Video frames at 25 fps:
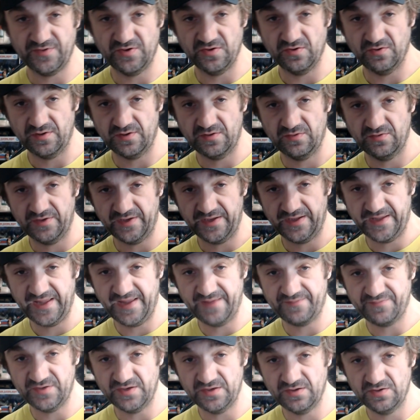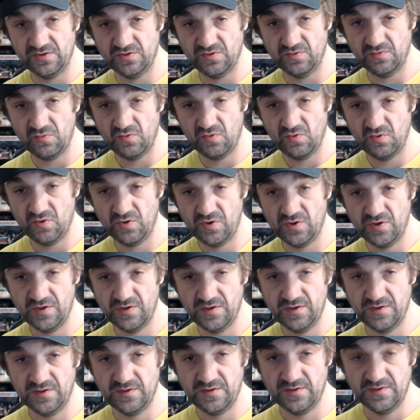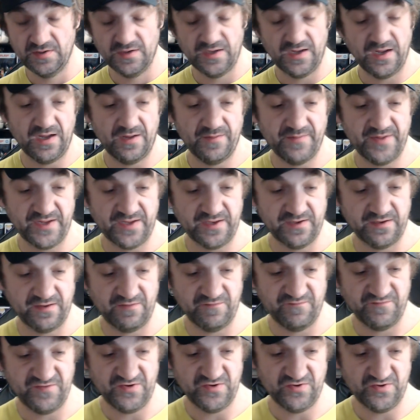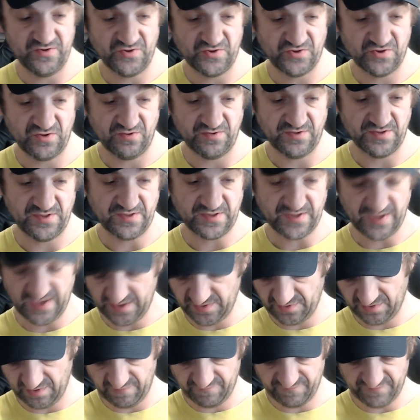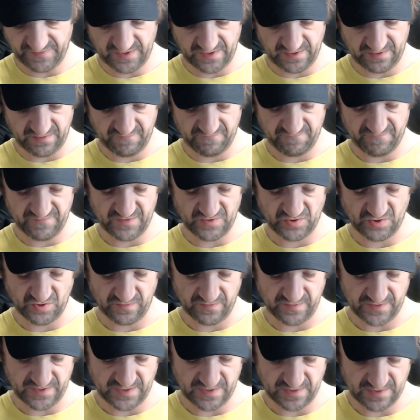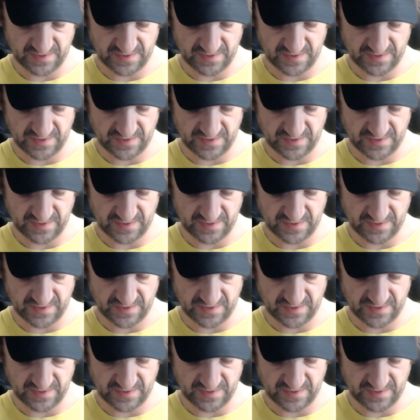Hook. Look, Captain. I'll make another video that shows these guys off individually.